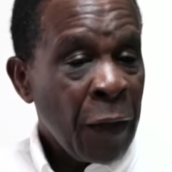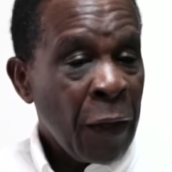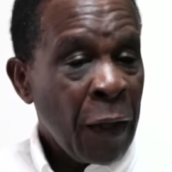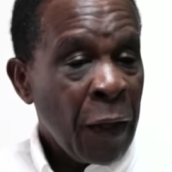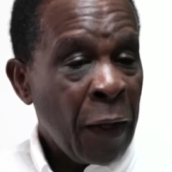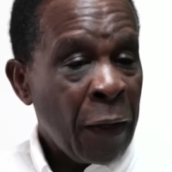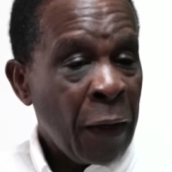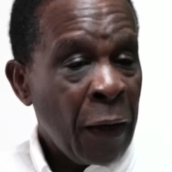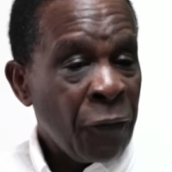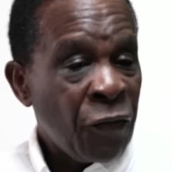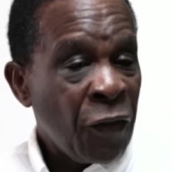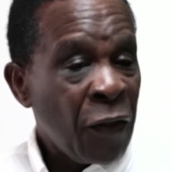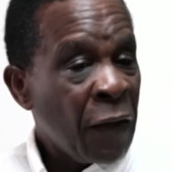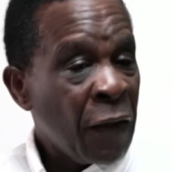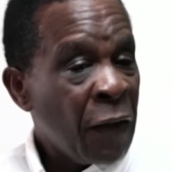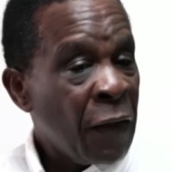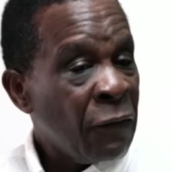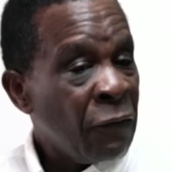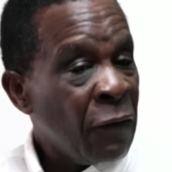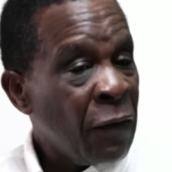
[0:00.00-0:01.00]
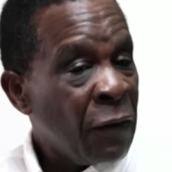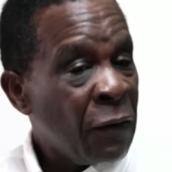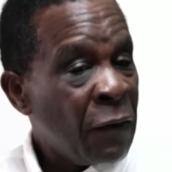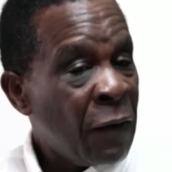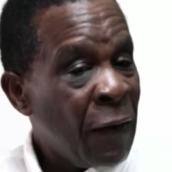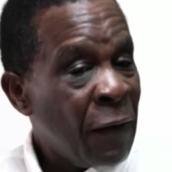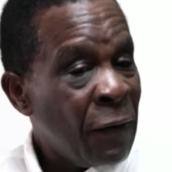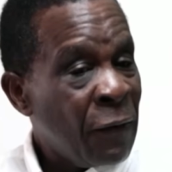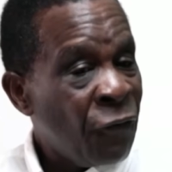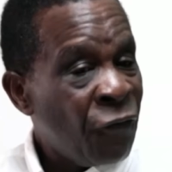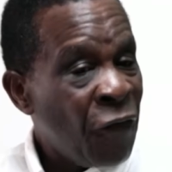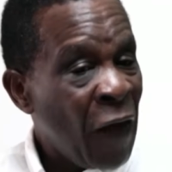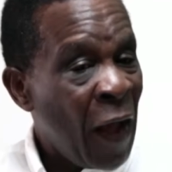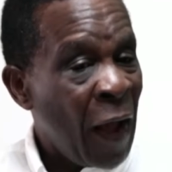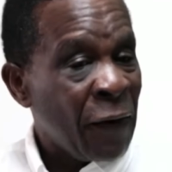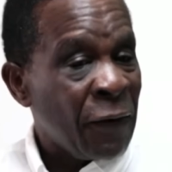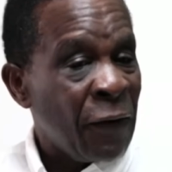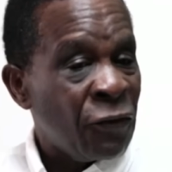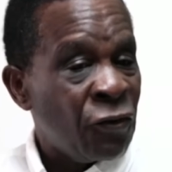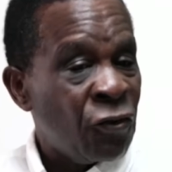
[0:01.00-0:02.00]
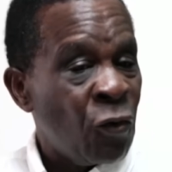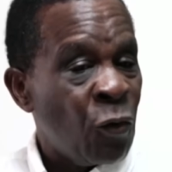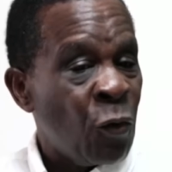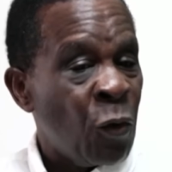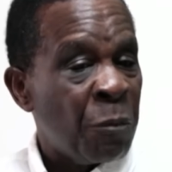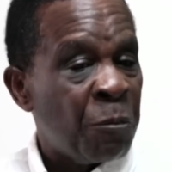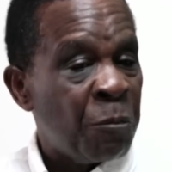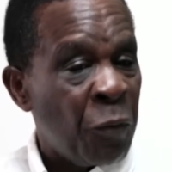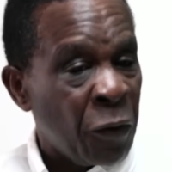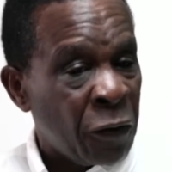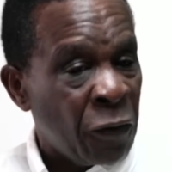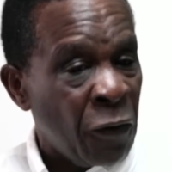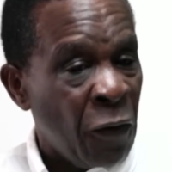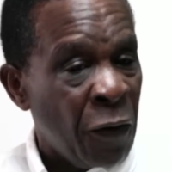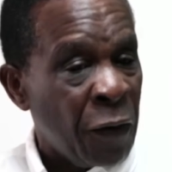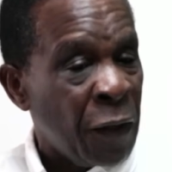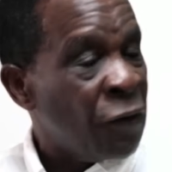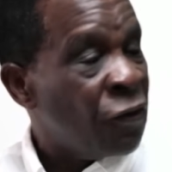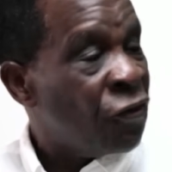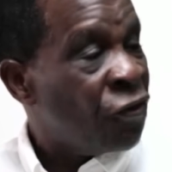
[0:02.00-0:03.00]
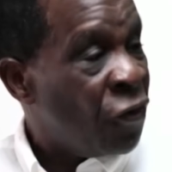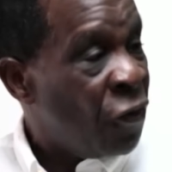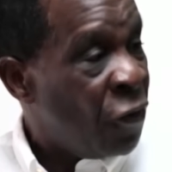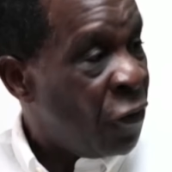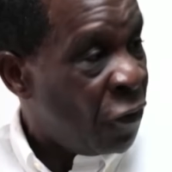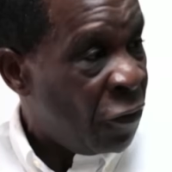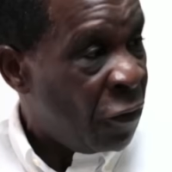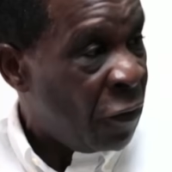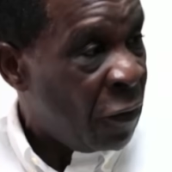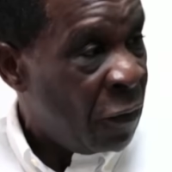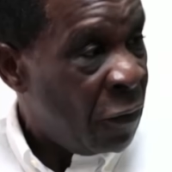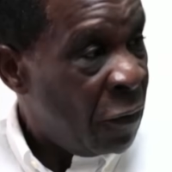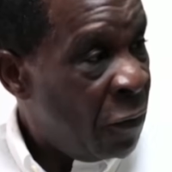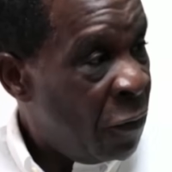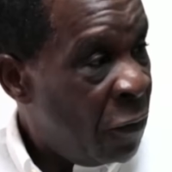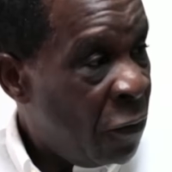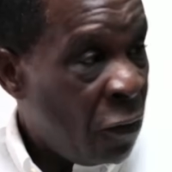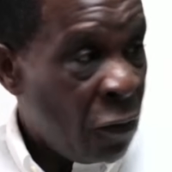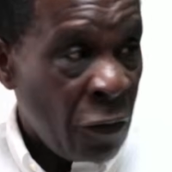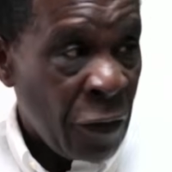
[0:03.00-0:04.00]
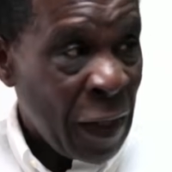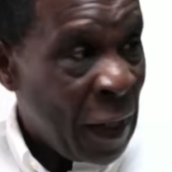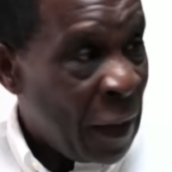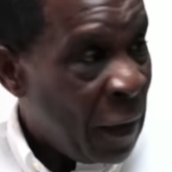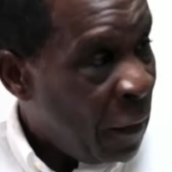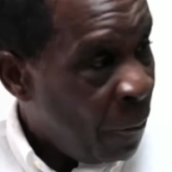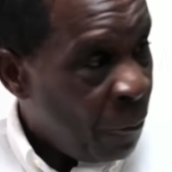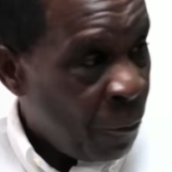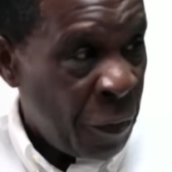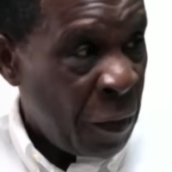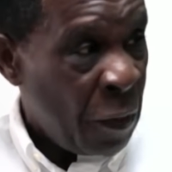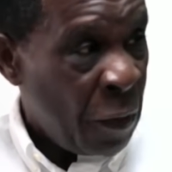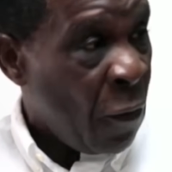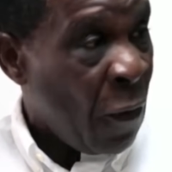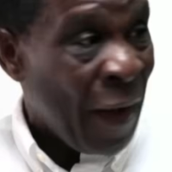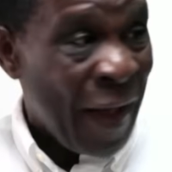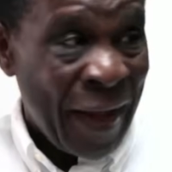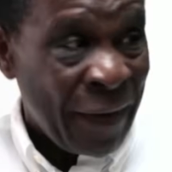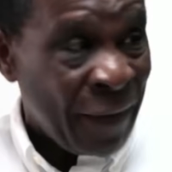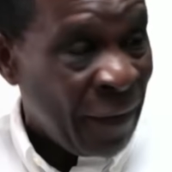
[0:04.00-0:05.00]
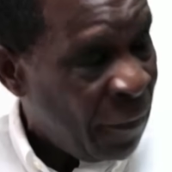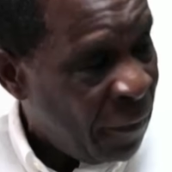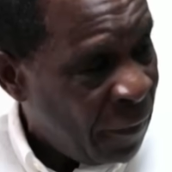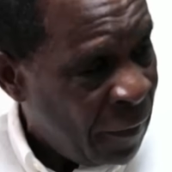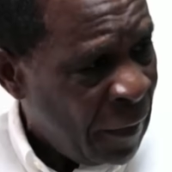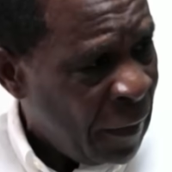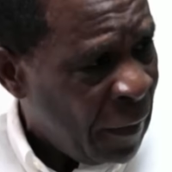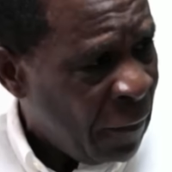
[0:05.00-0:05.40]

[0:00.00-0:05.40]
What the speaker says: And I think the fact that you would put on a jersey or NNP or NDC